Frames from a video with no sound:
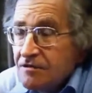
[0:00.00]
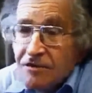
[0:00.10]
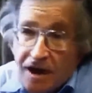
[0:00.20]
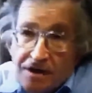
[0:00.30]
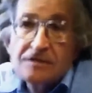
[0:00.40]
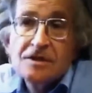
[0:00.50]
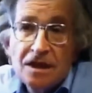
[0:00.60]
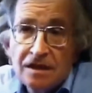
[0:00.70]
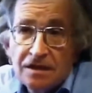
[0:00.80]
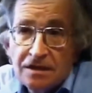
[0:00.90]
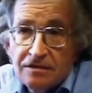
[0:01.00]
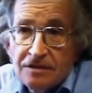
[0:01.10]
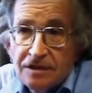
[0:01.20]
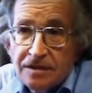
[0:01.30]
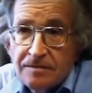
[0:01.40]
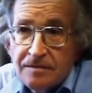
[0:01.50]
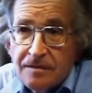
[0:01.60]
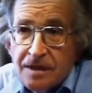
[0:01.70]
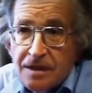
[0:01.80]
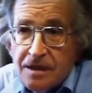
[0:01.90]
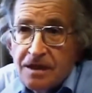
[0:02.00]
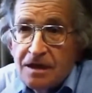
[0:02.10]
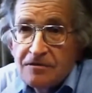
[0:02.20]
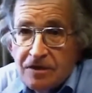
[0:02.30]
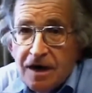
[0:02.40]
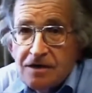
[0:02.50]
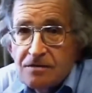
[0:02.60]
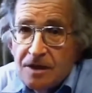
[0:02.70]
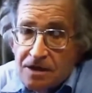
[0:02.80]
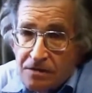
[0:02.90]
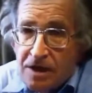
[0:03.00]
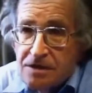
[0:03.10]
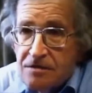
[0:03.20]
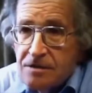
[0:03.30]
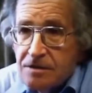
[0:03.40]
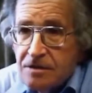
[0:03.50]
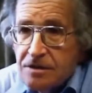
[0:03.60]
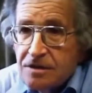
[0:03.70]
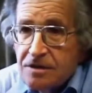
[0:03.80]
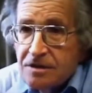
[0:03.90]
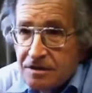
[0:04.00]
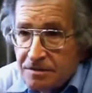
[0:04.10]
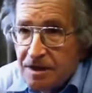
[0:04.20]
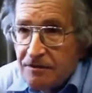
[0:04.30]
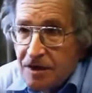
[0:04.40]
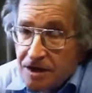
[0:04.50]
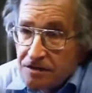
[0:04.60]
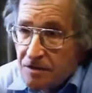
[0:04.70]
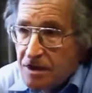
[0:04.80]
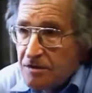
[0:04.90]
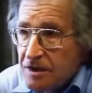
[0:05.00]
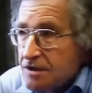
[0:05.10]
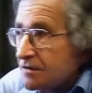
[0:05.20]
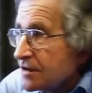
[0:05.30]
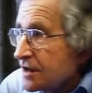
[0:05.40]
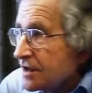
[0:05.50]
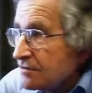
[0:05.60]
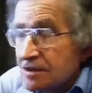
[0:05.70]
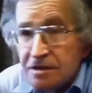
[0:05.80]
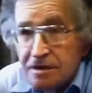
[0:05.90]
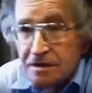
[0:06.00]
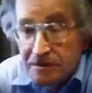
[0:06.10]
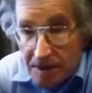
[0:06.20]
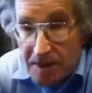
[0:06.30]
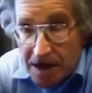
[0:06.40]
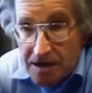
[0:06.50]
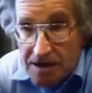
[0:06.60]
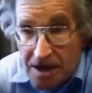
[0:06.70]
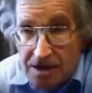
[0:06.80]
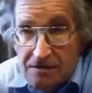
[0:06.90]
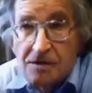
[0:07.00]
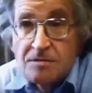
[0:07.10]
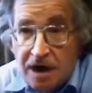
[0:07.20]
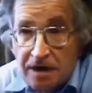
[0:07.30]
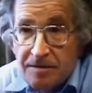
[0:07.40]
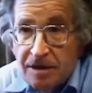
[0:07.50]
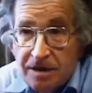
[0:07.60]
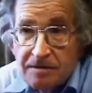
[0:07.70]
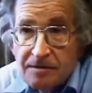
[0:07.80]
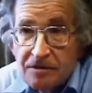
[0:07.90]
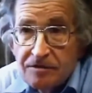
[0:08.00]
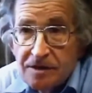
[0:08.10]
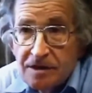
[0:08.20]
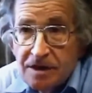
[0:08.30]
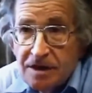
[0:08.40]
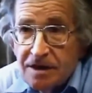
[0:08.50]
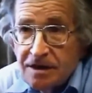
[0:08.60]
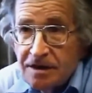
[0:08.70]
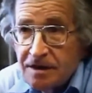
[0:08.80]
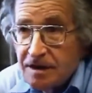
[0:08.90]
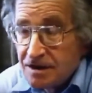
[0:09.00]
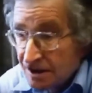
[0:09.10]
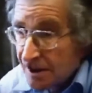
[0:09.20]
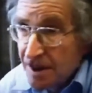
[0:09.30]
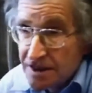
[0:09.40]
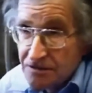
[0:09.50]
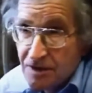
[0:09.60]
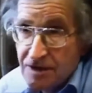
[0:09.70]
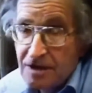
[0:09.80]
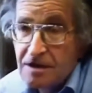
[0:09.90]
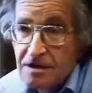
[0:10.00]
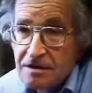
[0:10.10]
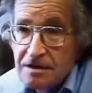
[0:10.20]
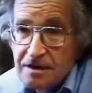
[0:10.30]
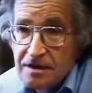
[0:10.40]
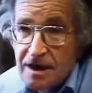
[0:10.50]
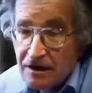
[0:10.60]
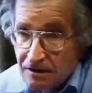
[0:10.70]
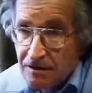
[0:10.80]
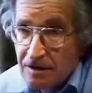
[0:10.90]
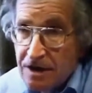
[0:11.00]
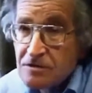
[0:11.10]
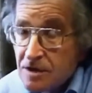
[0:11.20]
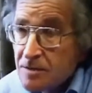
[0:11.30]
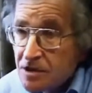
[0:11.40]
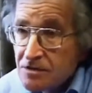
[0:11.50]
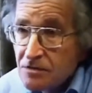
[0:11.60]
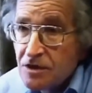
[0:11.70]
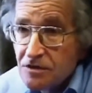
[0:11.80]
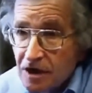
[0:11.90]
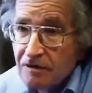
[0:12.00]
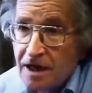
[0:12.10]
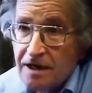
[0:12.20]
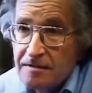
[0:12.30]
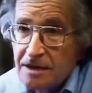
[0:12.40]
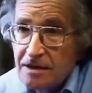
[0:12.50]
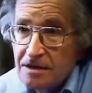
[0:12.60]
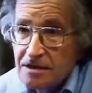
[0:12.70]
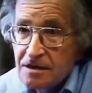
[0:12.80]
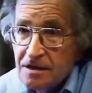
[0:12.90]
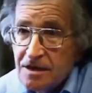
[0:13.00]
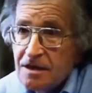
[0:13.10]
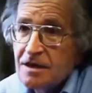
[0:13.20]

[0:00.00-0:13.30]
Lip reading: In France, it was done a little differently. In France, one of the ways it was, because, you know, in France, one of the ways it was done was, a main task was to break up the labor movement. Incidentally, that's where the heroin, that's where the post-war drug racket begins.